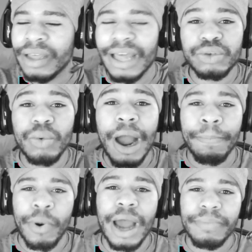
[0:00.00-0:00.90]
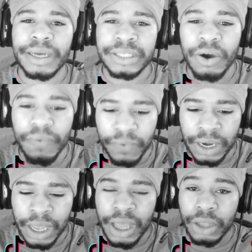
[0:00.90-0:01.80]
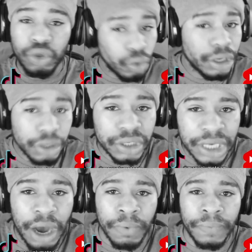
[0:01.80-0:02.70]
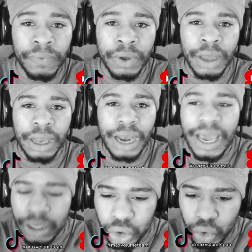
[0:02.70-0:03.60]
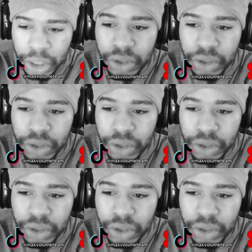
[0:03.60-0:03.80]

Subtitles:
That's why I pride myself in do it yourself. Like, do it